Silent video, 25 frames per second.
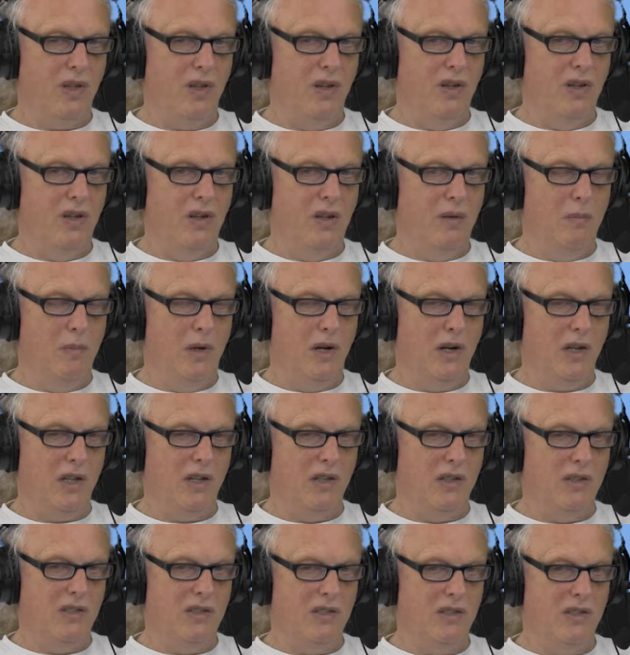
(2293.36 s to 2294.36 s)

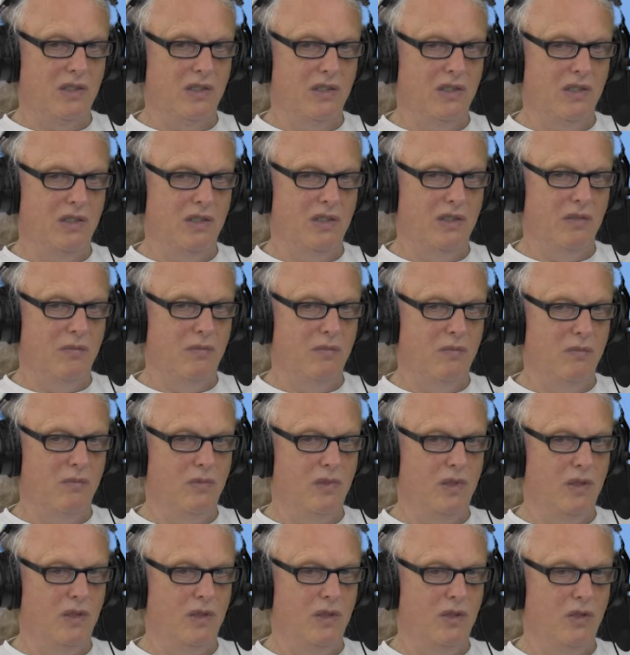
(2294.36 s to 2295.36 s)
Americans
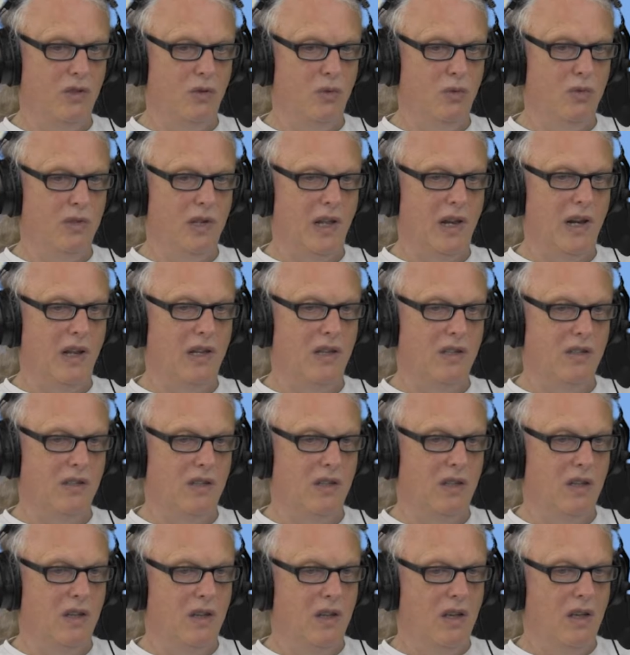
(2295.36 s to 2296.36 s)
do tell us.
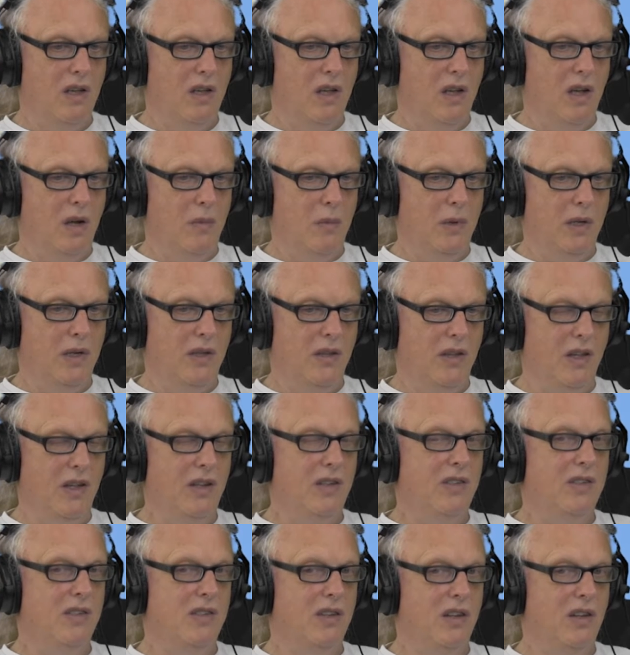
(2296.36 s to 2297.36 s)
I mean,
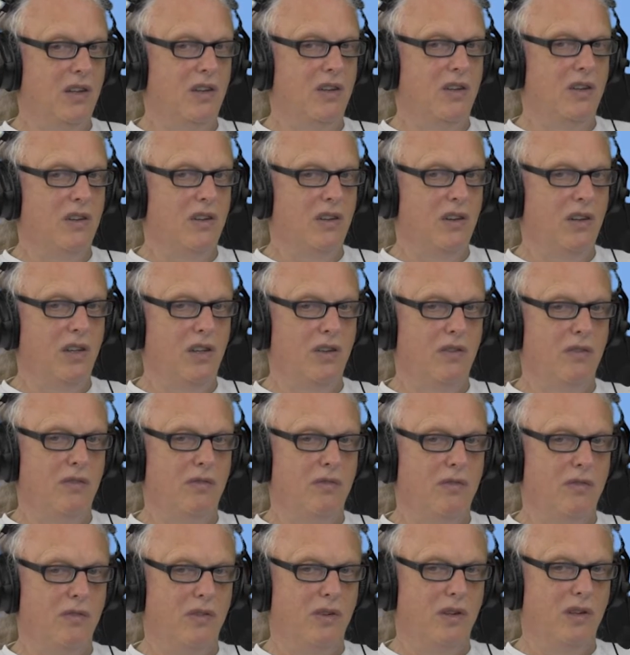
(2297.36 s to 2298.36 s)
they still
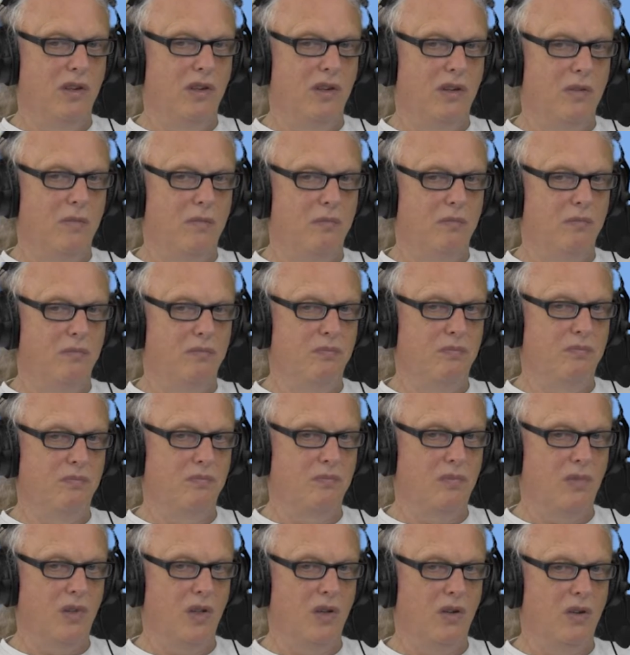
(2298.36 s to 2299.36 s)
live
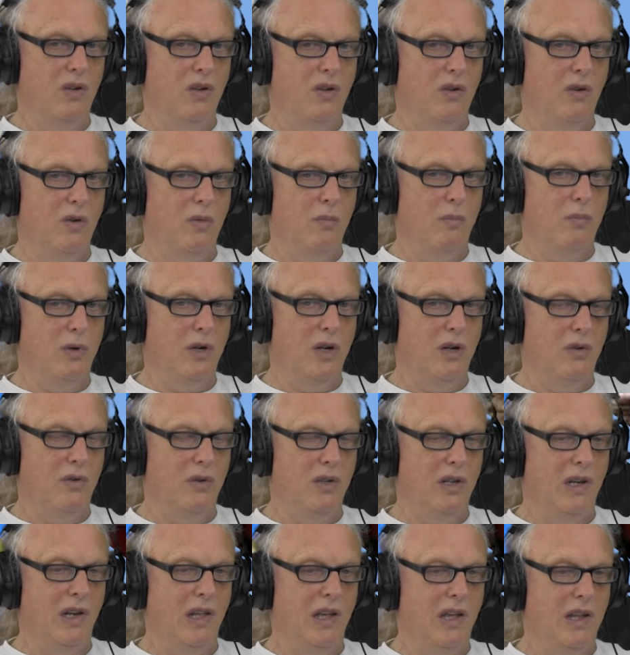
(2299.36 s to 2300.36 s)
on
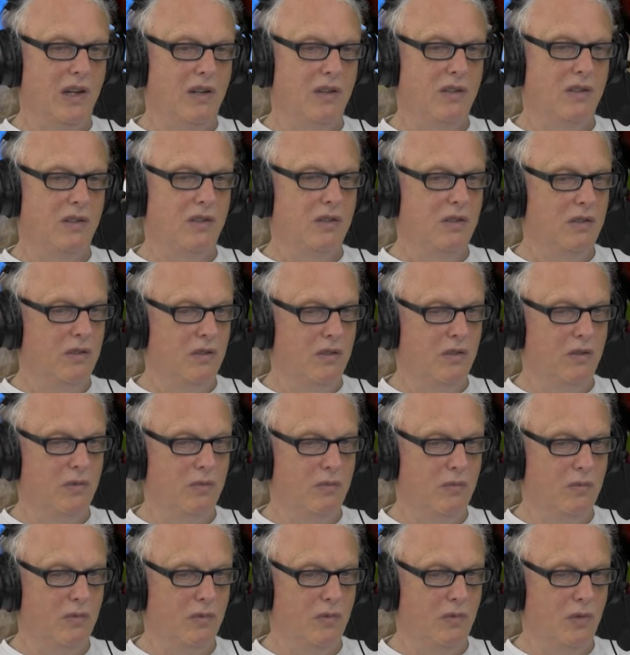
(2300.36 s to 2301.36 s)
prairie land,
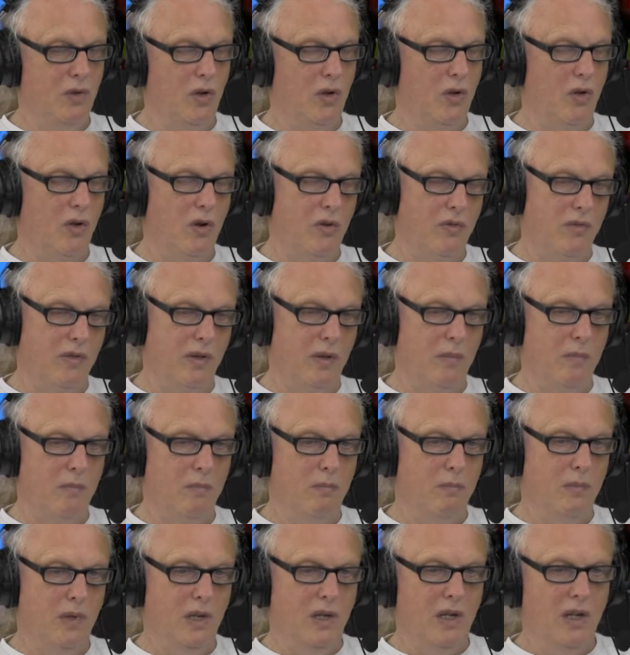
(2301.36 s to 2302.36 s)
not all of
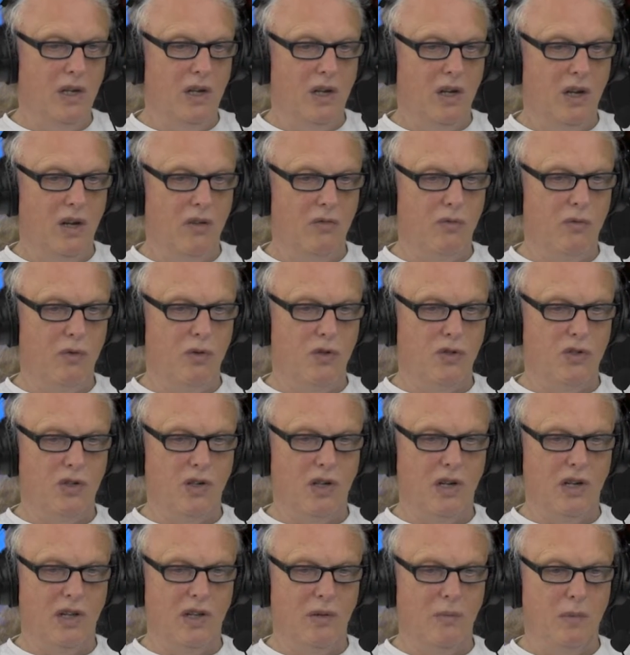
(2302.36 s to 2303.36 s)
them,
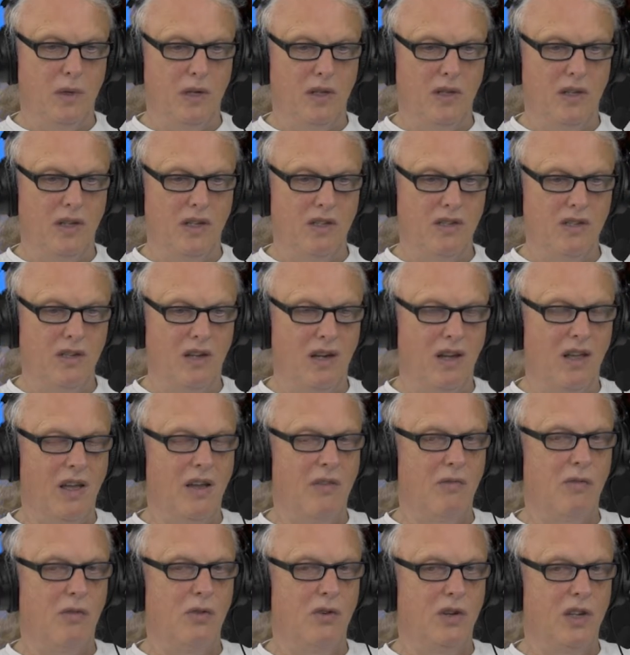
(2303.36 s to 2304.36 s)
unfortunately, but they still
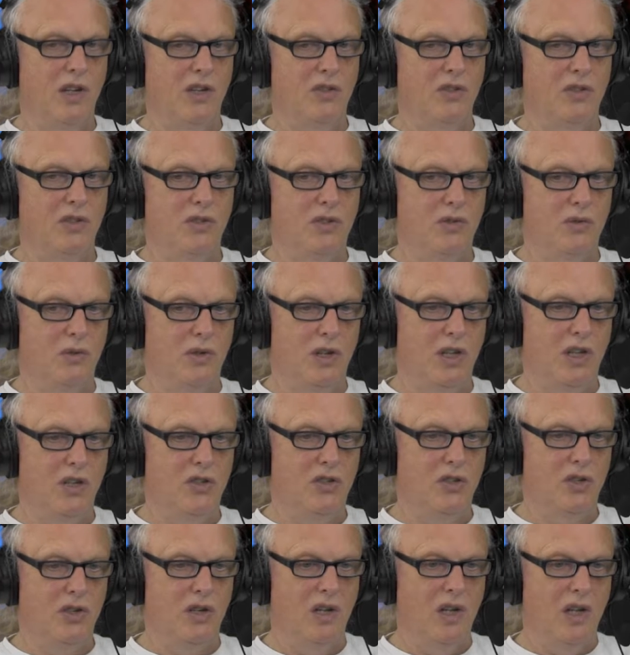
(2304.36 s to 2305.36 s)
have connection to
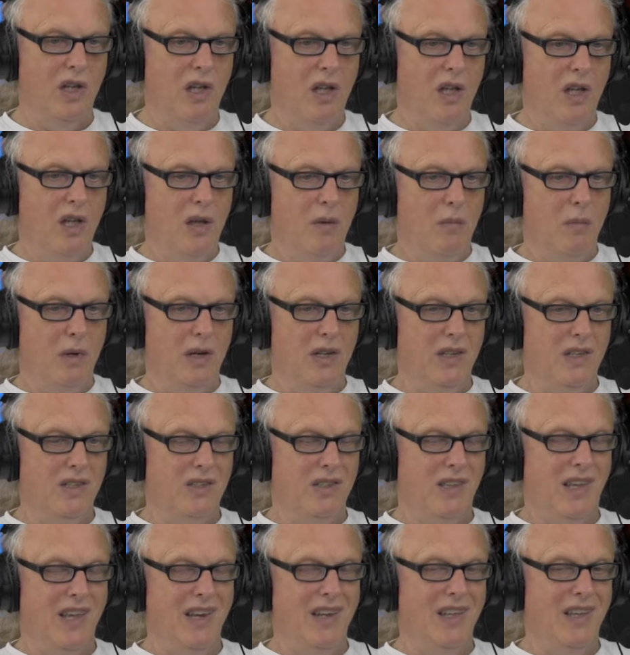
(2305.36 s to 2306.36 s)
nature. But
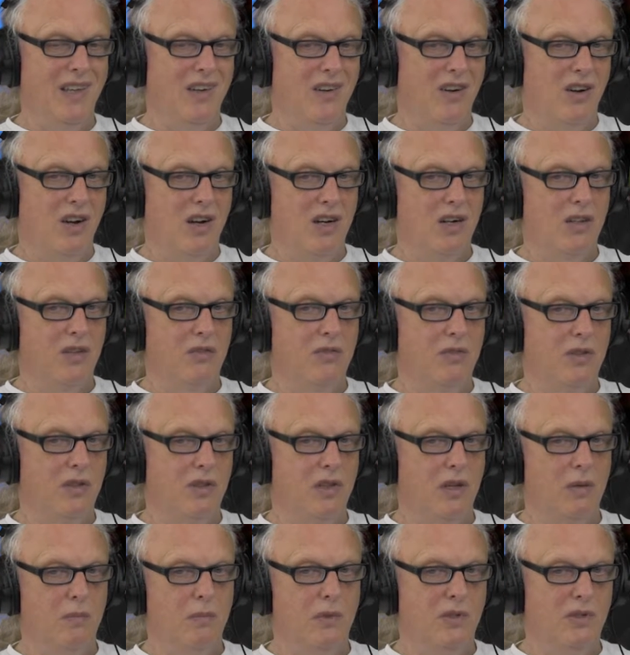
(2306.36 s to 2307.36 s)
it's getting harder for
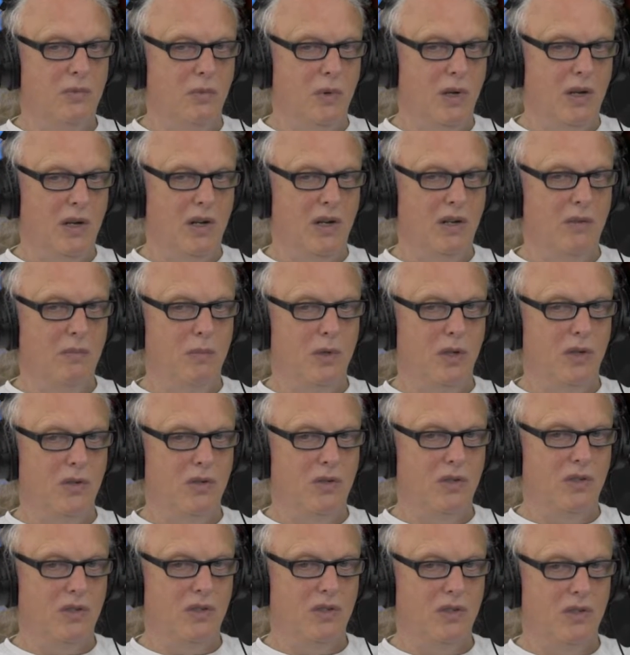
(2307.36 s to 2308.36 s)
them as well,
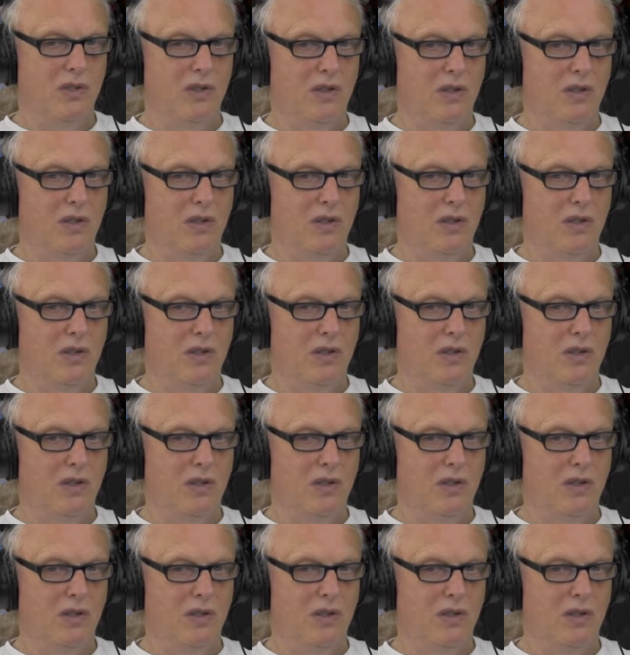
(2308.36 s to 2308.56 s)
because